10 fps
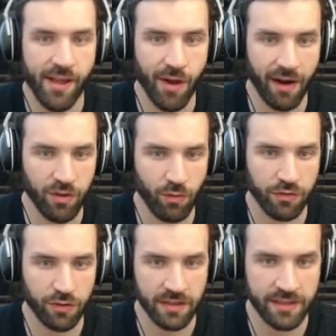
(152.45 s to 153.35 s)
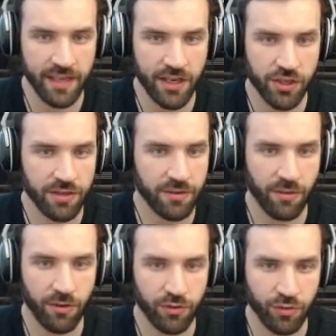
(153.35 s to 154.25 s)
You have to move it to the station
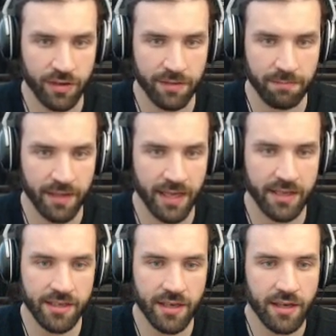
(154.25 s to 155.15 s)
or to a planet.